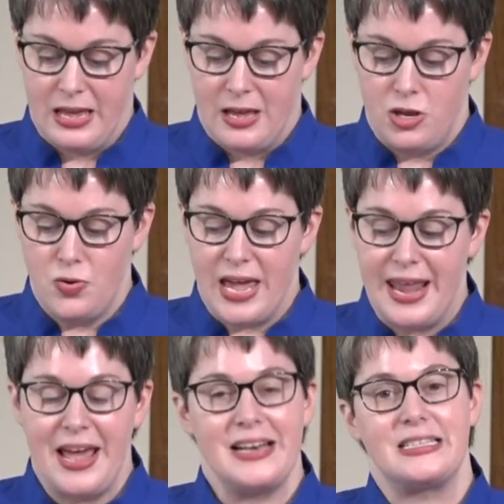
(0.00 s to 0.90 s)
You
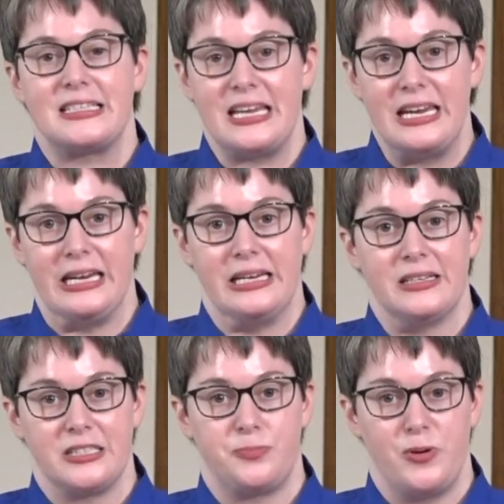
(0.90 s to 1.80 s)
cannot see
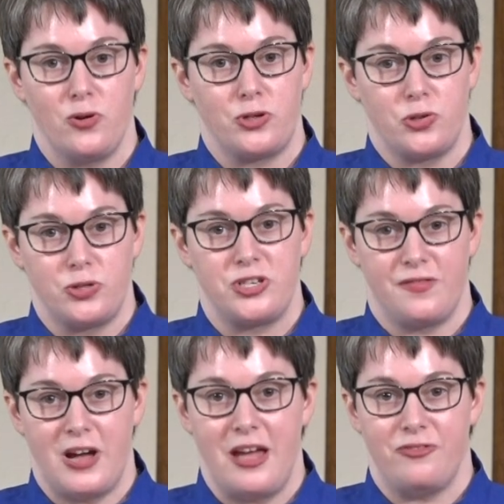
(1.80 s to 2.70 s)
spiritual
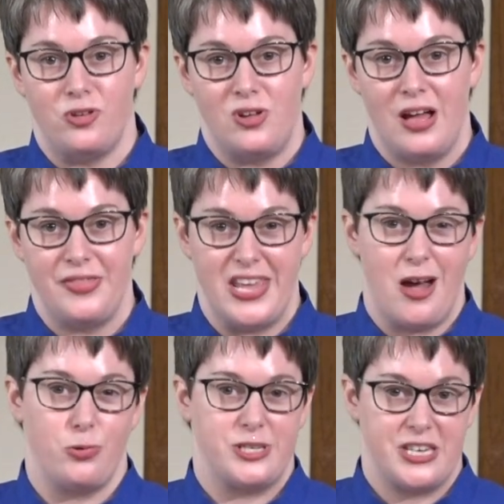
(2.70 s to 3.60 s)
survival on the
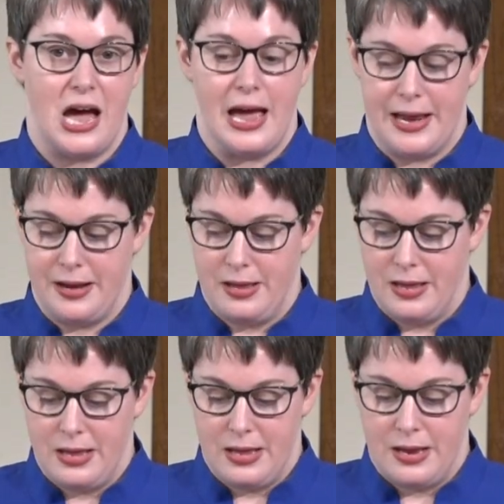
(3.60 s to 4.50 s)
outside,
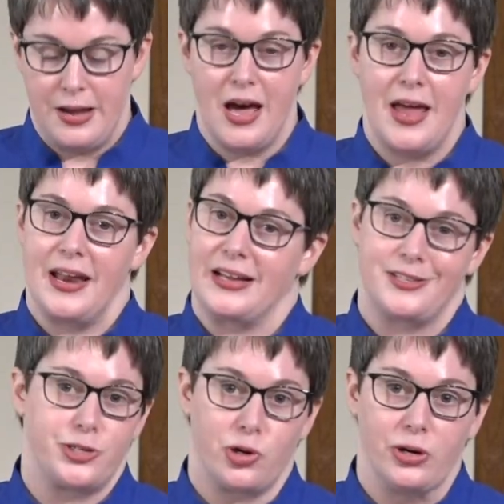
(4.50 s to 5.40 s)
not
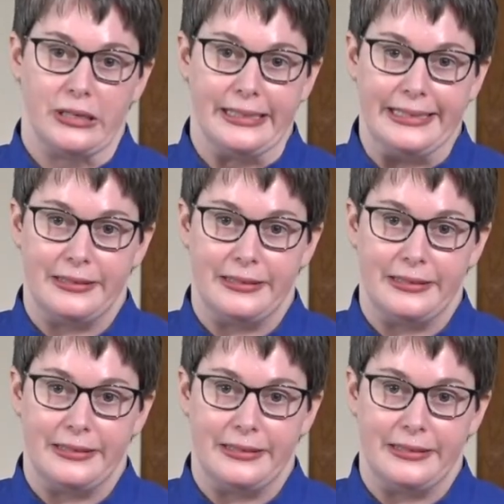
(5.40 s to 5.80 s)
externally,